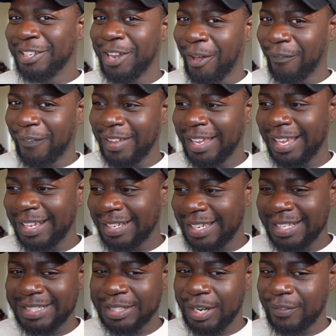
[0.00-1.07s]
don't forget
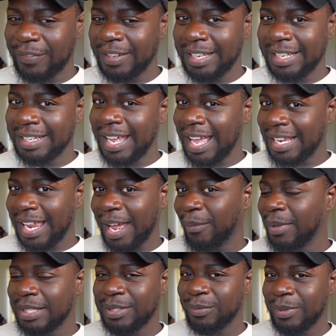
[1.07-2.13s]
this, don't forget that. Like,
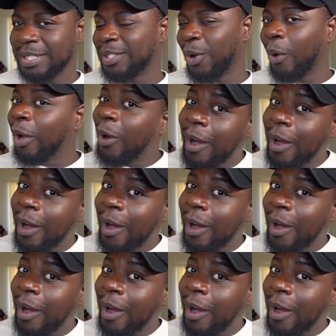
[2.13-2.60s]
what's what's going